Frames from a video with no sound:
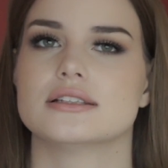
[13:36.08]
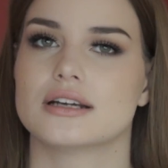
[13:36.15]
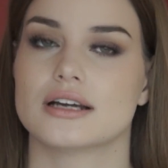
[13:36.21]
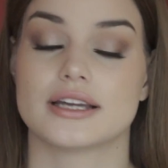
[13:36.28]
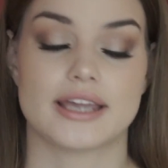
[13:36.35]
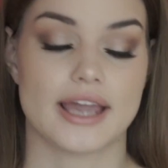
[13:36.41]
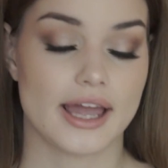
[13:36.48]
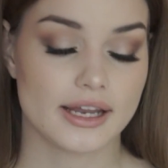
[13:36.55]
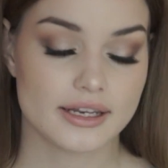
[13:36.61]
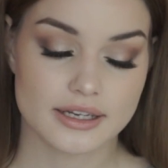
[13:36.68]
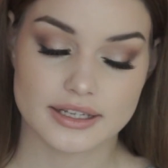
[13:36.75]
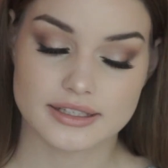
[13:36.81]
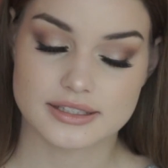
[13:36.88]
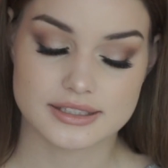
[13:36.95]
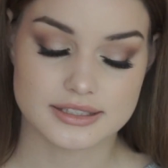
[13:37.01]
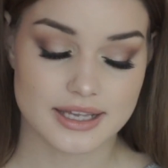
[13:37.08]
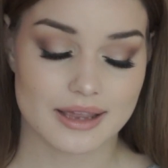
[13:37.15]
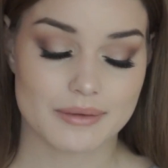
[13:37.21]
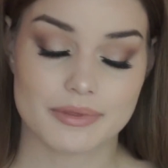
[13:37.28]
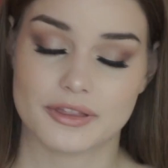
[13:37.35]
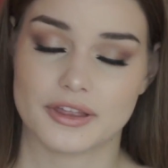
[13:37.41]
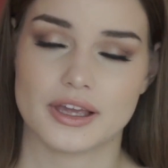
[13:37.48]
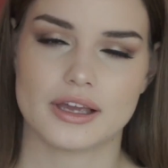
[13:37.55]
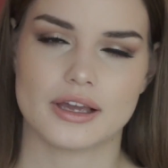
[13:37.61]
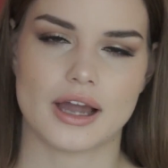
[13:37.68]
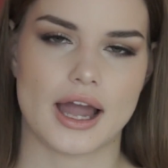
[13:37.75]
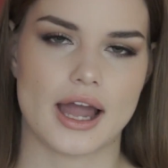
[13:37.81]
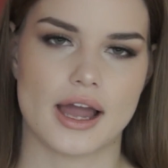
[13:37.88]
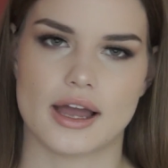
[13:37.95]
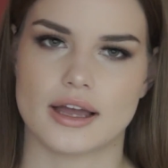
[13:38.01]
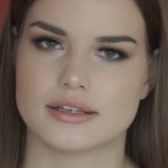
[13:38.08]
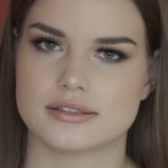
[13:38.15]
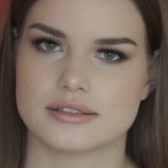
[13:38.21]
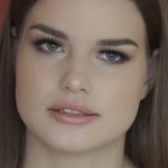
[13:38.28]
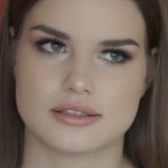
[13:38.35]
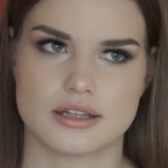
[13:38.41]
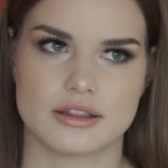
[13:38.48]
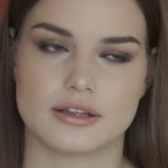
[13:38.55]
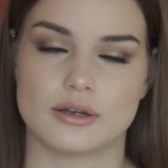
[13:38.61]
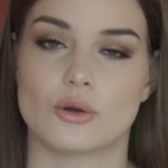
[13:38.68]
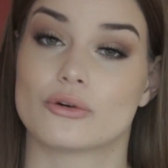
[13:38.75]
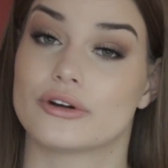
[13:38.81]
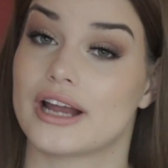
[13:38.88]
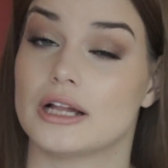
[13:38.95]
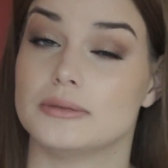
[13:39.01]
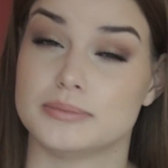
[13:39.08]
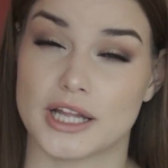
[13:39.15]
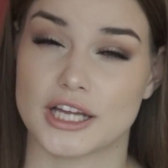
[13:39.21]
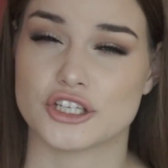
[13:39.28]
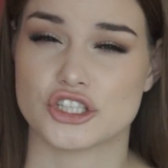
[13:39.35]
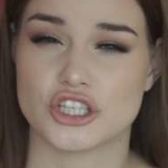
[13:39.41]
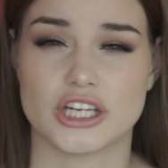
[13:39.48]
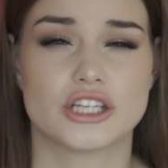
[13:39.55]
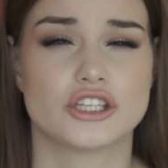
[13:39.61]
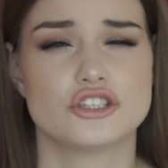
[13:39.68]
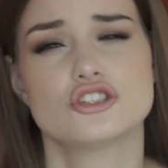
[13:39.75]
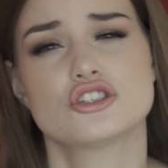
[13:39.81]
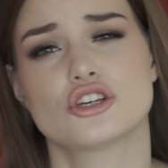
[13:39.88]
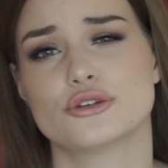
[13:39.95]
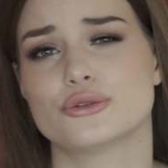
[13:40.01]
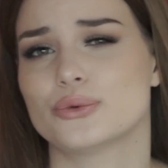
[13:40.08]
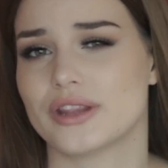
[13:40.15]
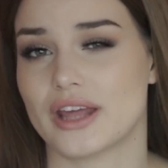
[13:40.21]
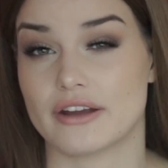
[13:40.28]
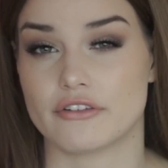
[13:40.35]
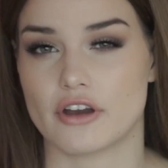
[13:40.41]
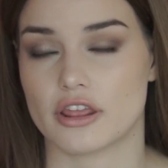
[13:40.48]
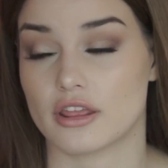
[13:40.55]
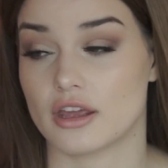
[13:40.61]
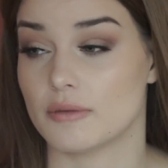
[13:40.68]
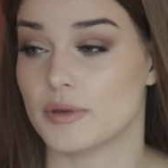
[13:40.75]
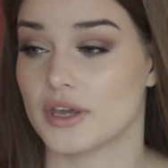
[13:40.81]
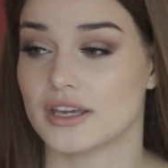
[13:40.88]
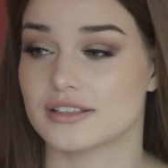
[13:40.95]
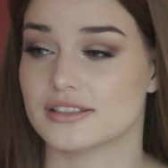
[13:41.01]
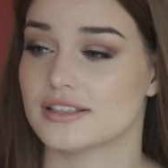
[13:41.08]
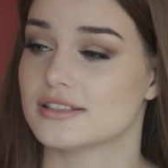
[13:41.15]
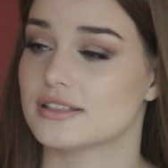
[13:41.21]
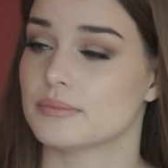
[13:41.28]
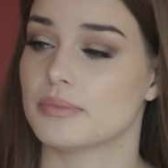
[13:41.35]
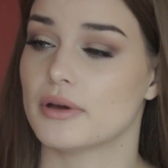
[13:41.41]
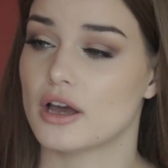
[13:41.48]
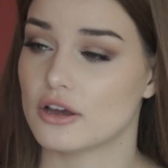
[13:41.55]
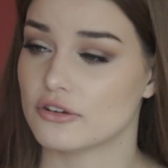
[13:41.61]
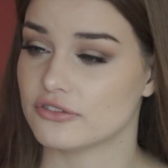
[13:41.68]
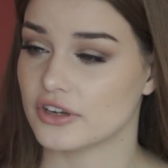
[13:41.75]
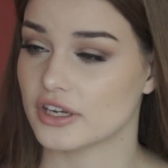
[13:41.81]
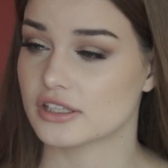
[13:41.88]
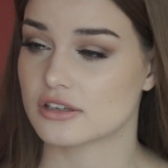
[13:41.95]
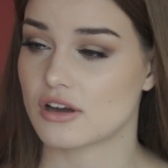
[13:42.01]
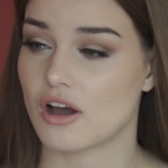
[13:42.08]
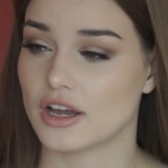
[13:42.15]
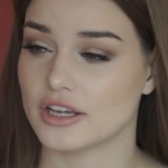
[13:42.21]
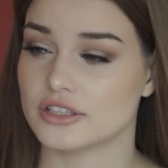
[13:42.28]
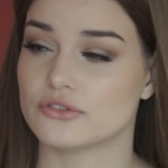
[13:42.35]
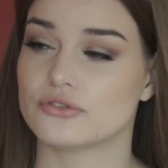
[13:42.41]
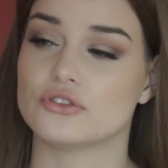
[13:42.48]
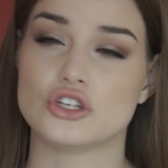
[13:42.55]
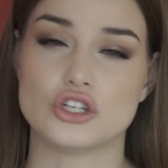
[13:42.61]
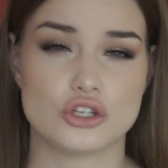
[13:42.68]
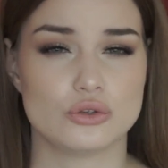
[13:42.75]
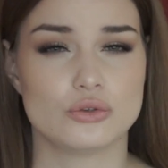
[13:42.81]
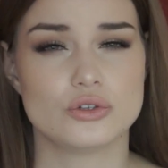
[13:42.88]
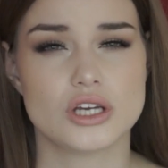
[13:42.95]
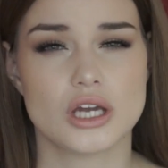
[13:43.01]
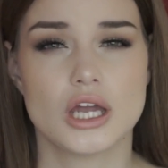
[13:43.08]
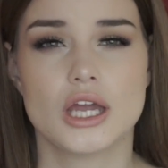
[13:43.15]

Again, it's the same thing as the L'Oreal blush. It just goes with everything because it's a perfect kind of nude.